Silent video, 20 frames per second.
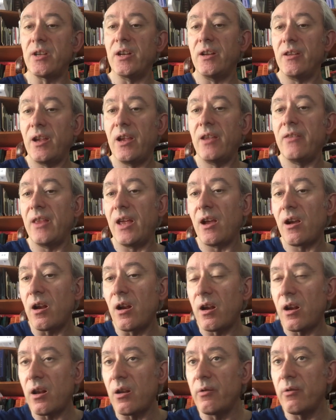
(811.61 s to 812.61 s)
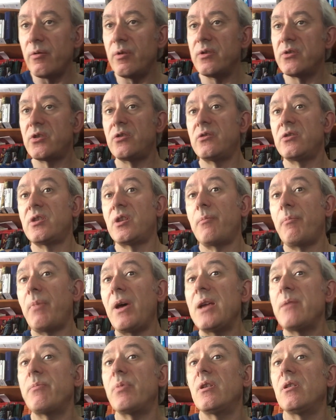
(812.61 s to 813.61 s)
and in their conclusion to the
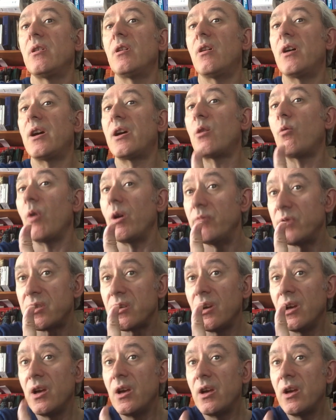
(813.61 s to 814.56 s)
paper, I quote,